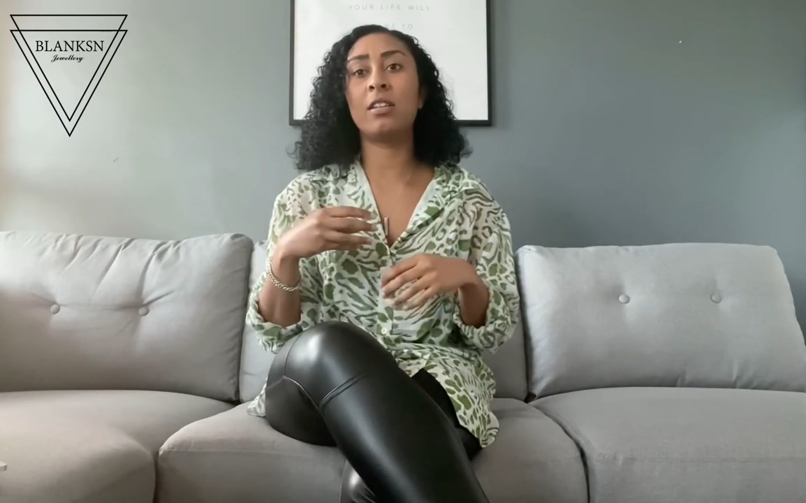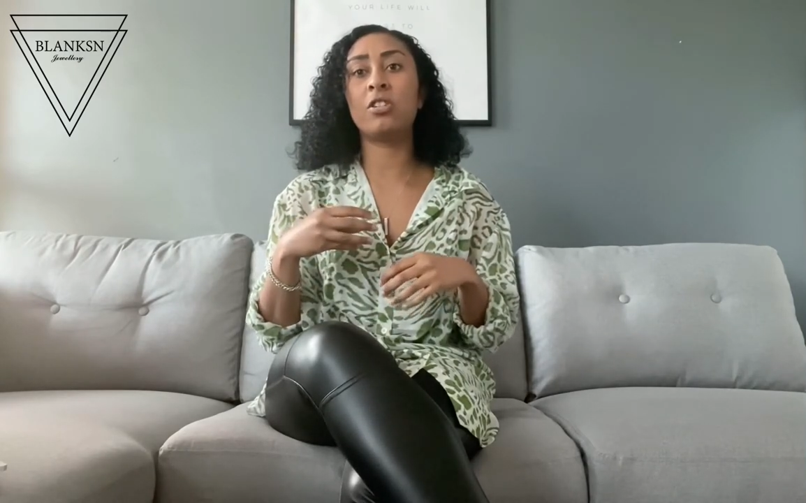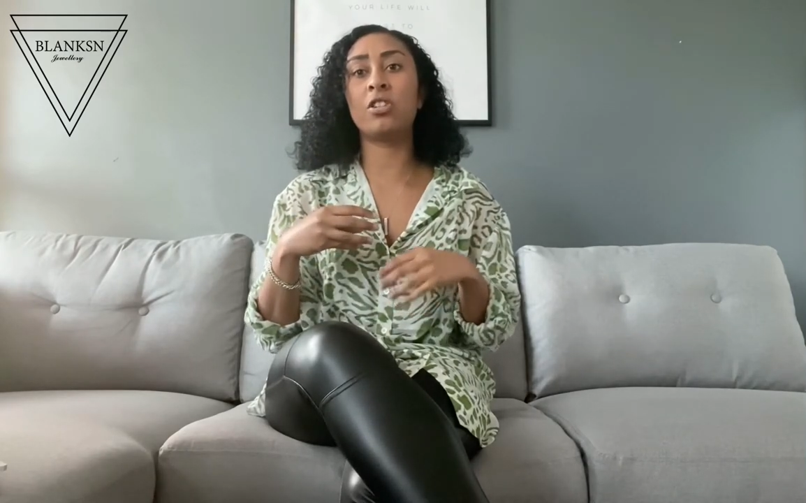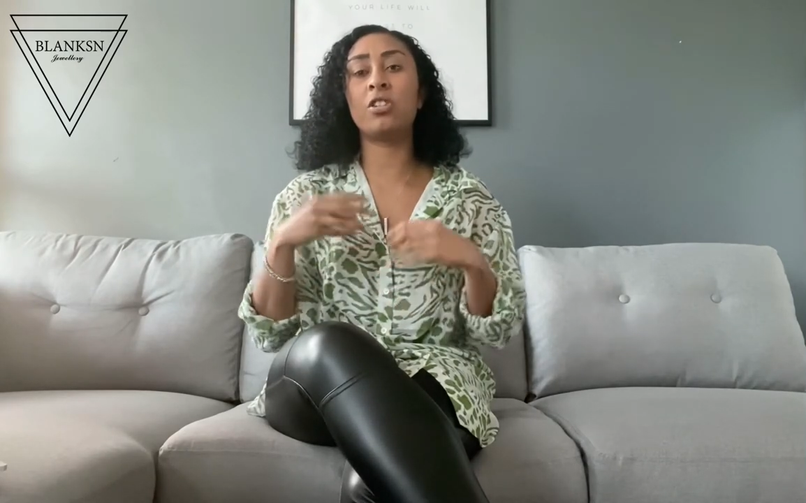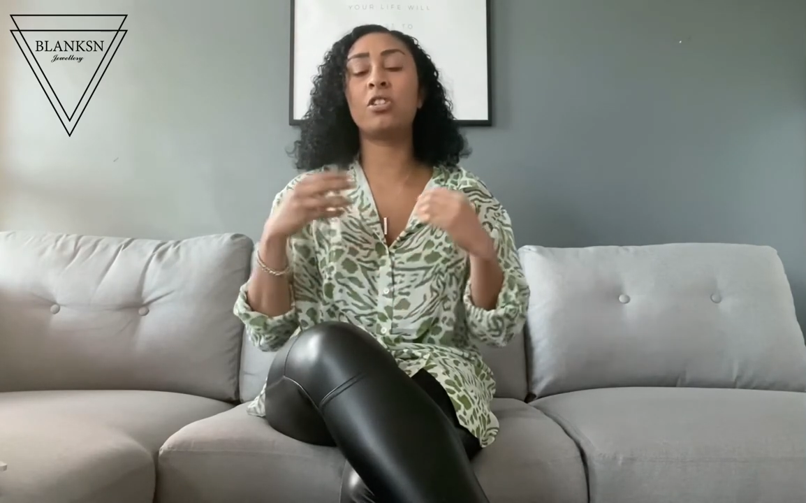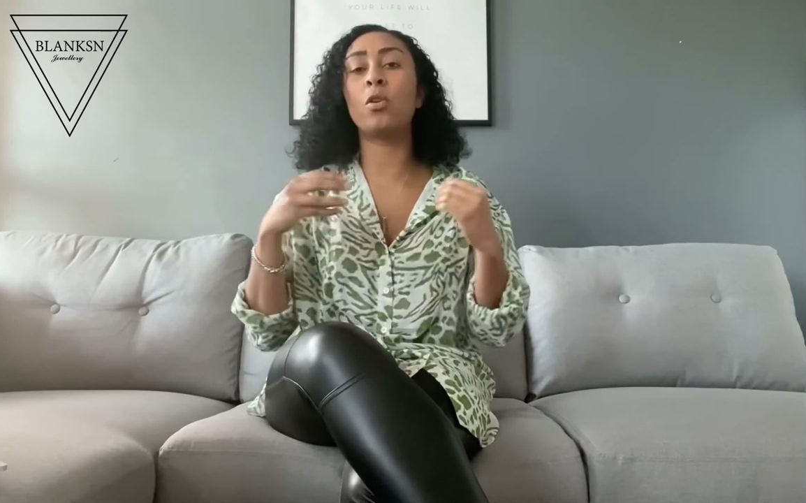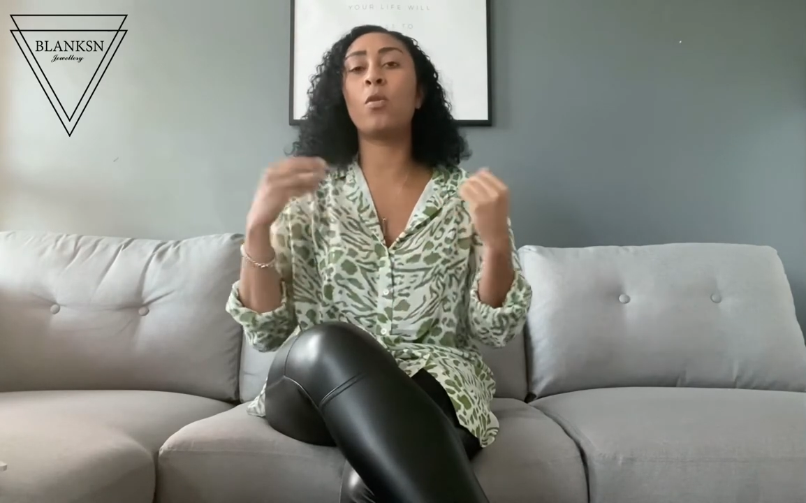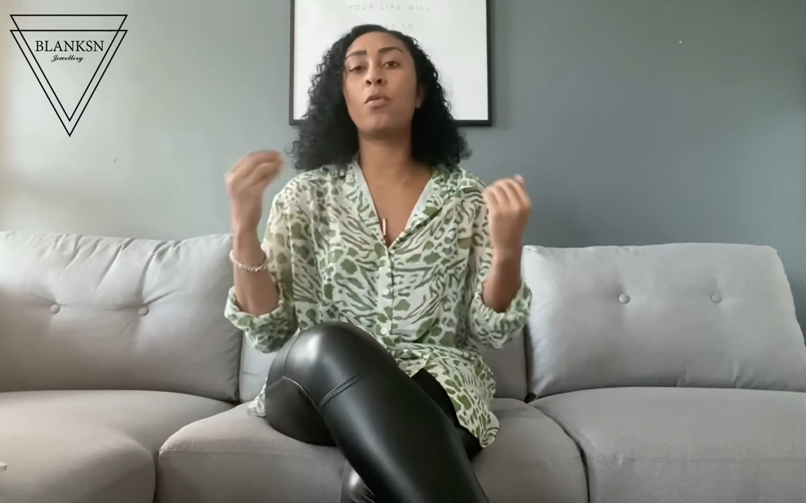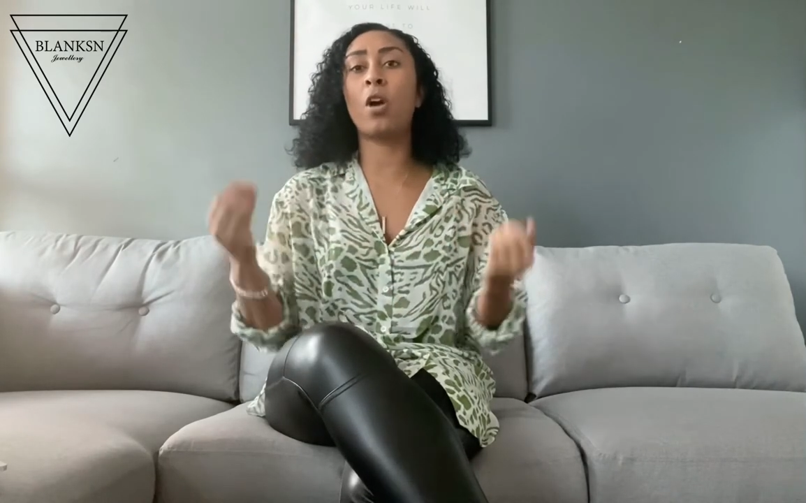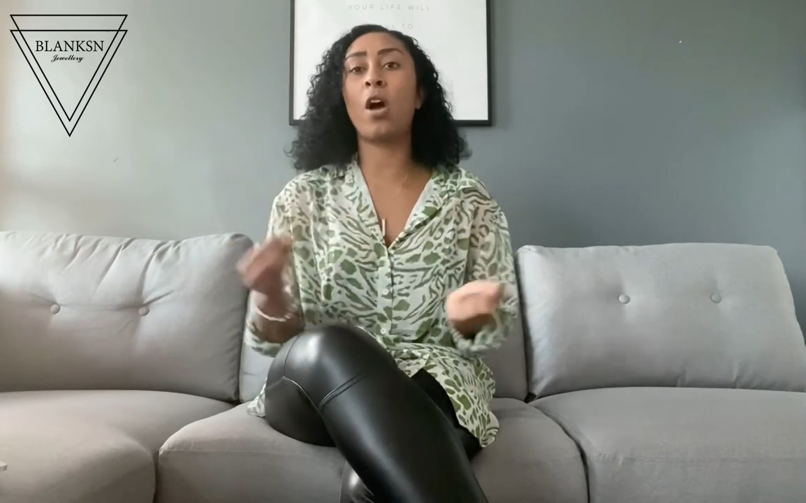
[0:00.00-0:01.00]
just
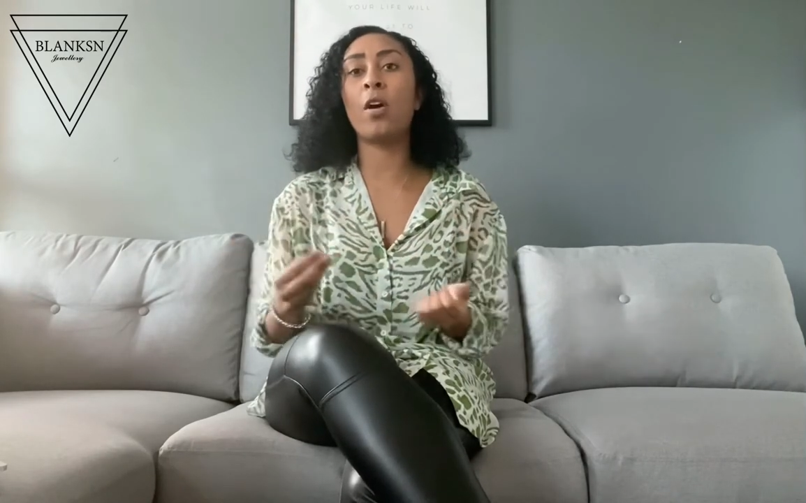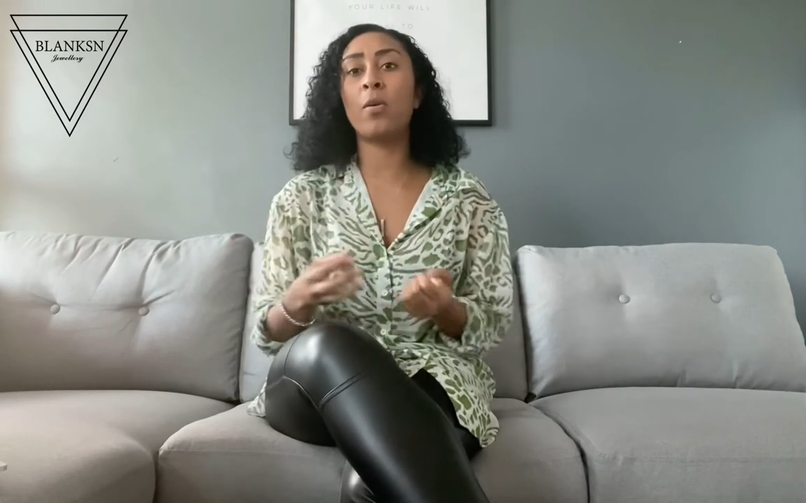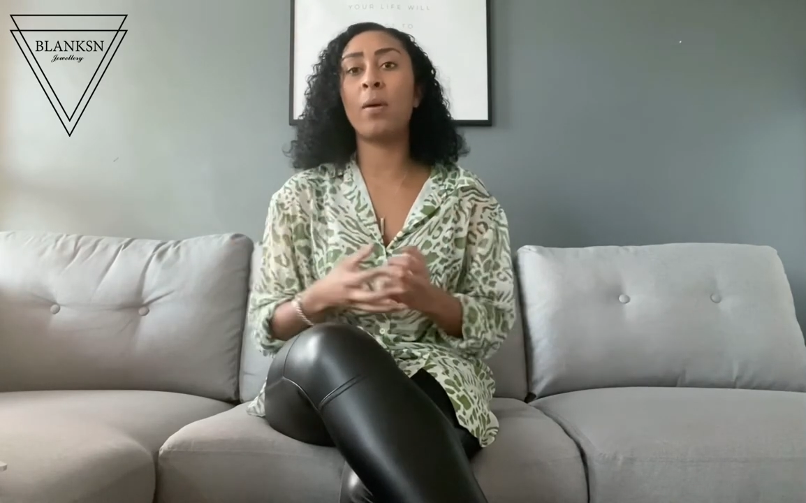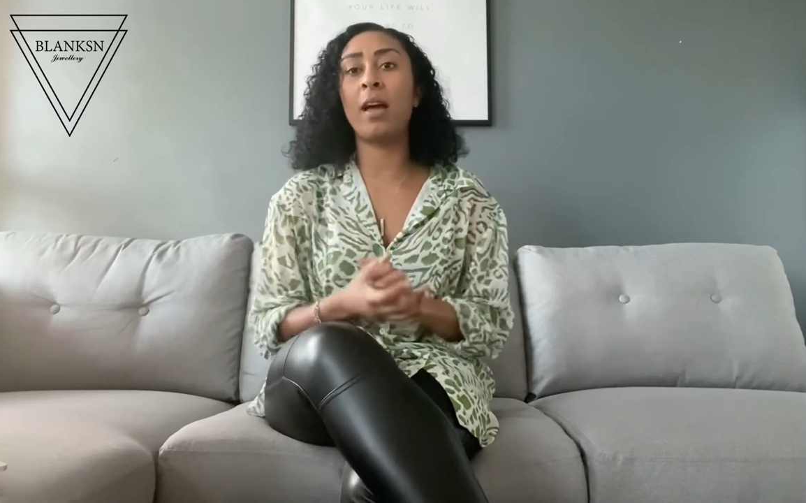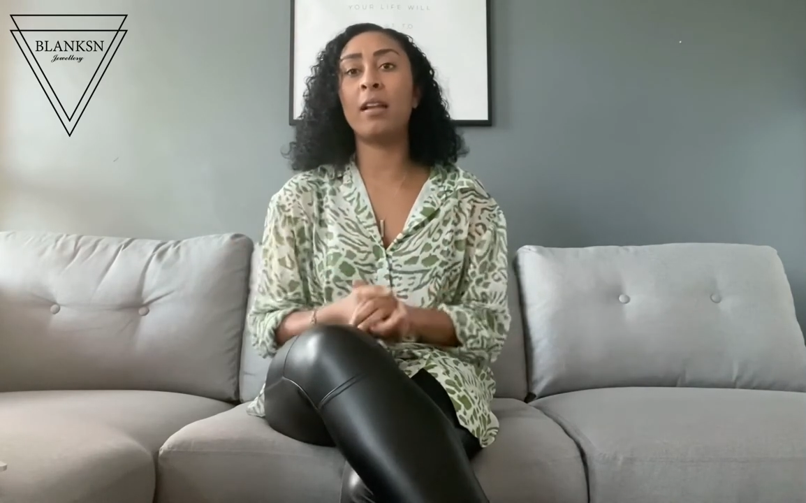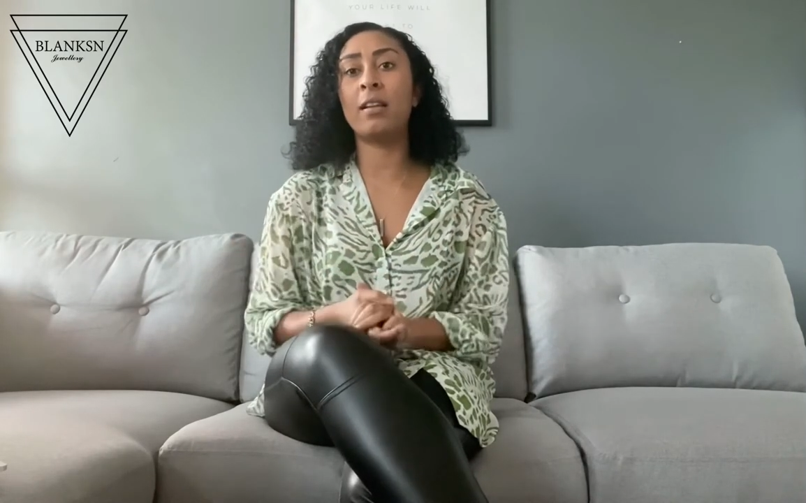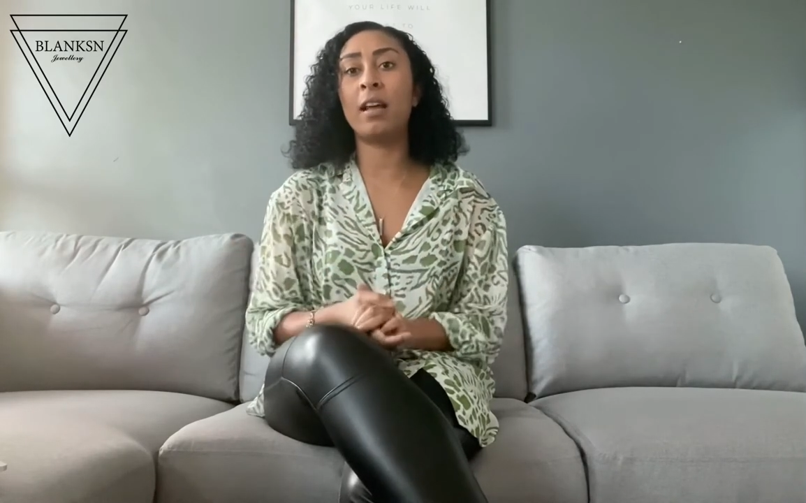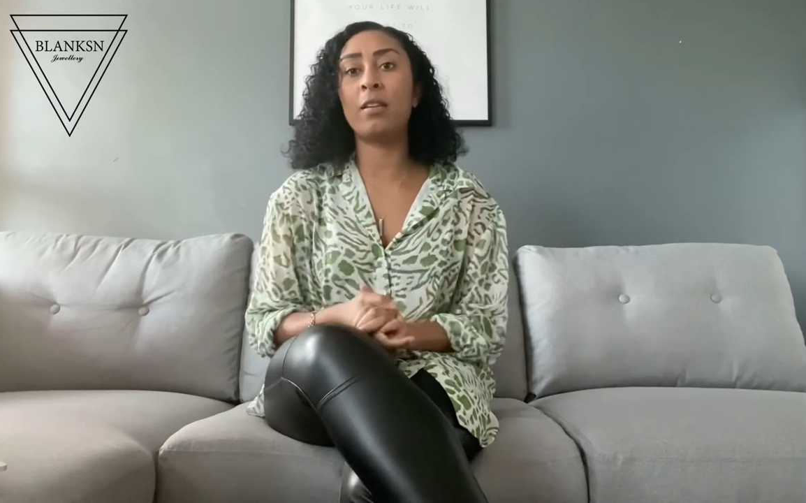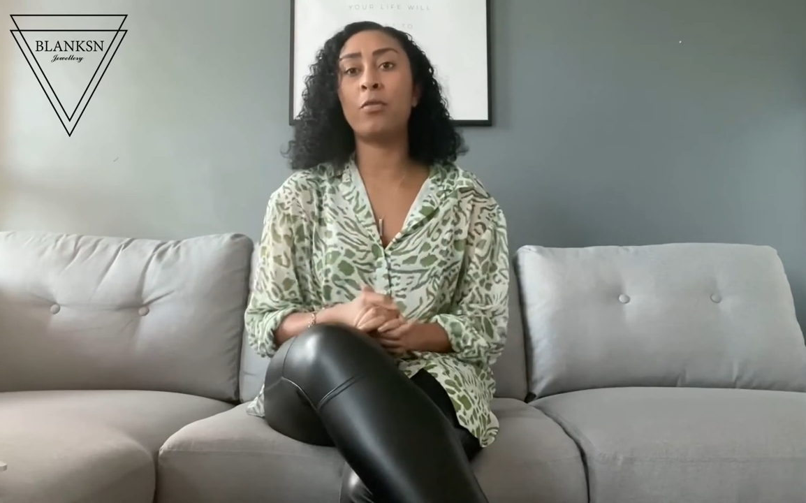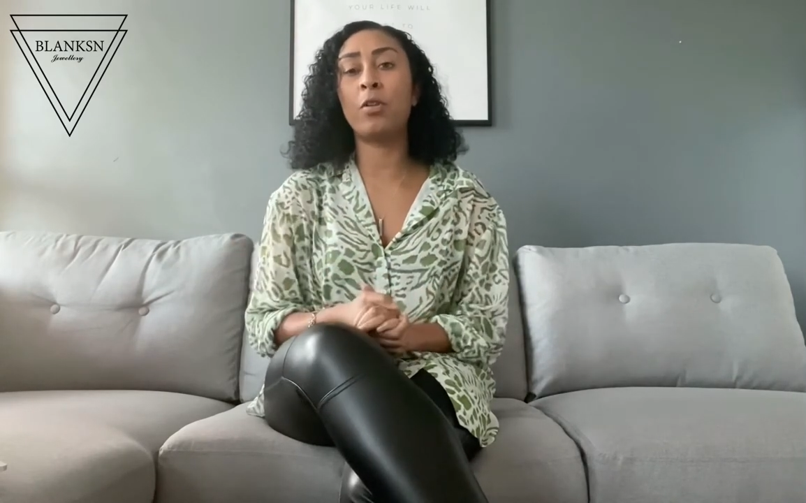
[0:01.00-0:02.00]
sort of go and